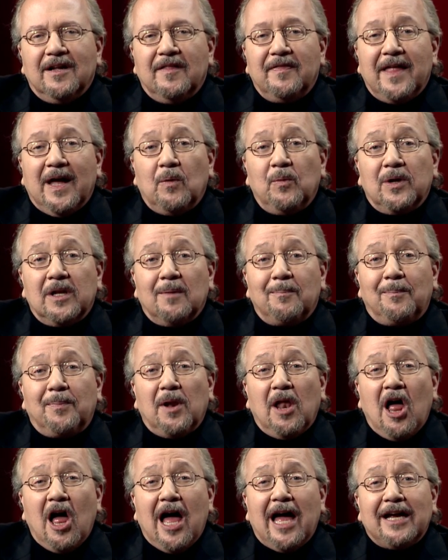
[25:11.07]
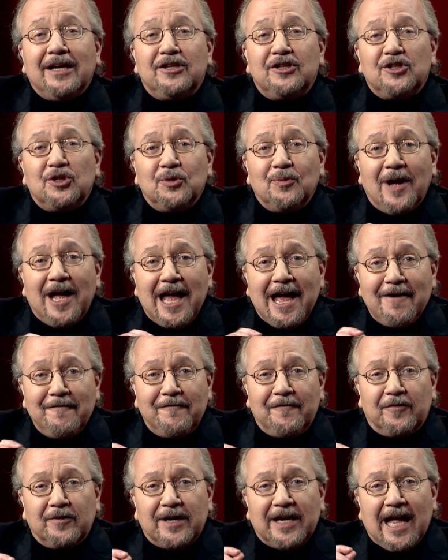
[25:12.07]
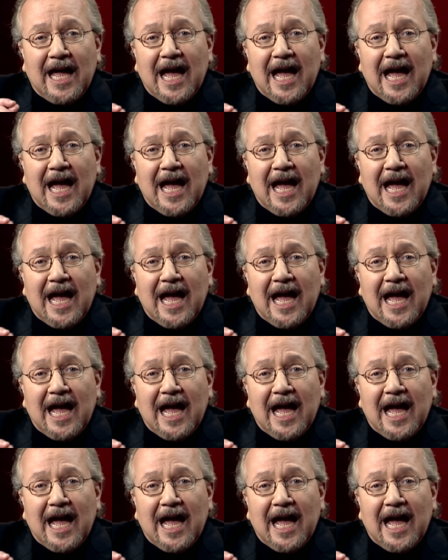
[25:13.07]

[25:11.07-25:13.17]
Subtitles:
that will apply to every